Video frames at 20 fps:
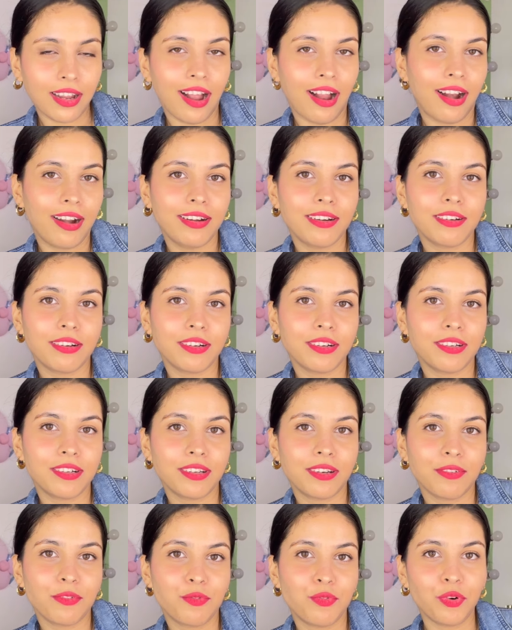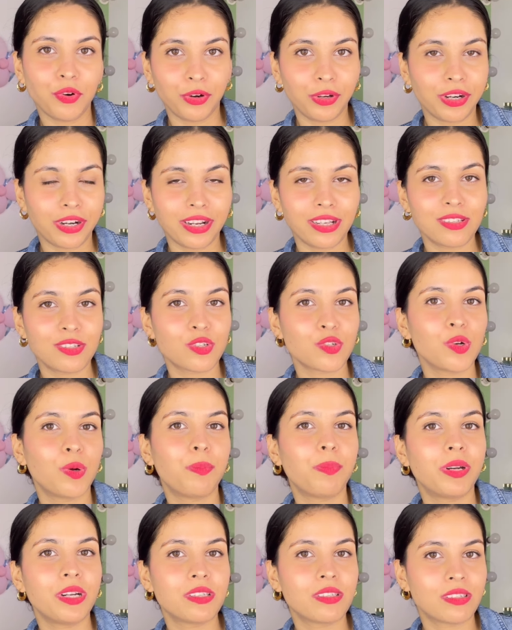and her work is so
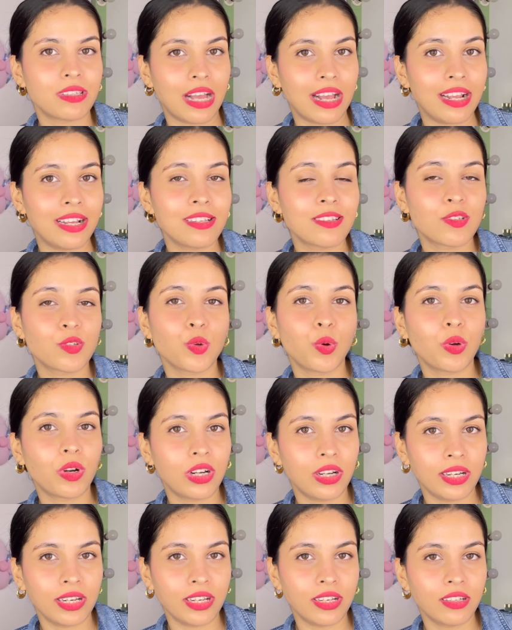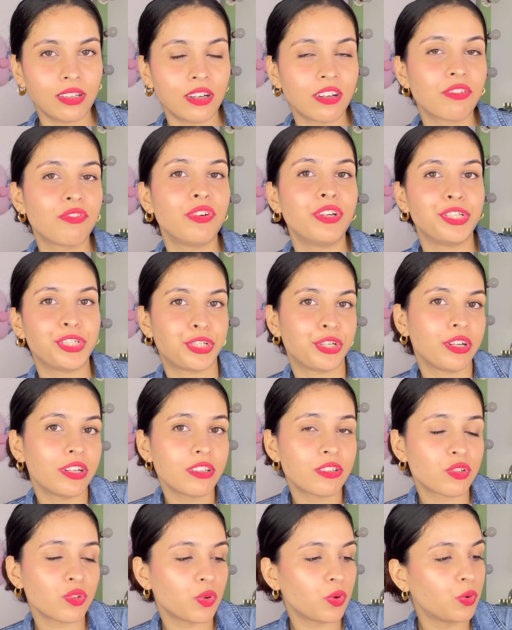precise, so clean. Her finishing
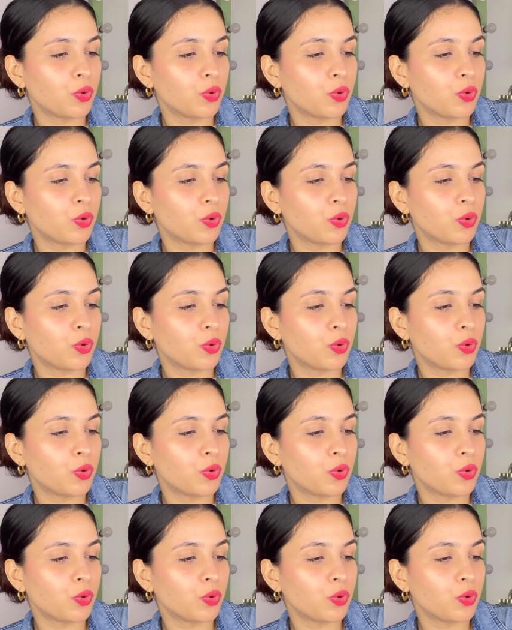is so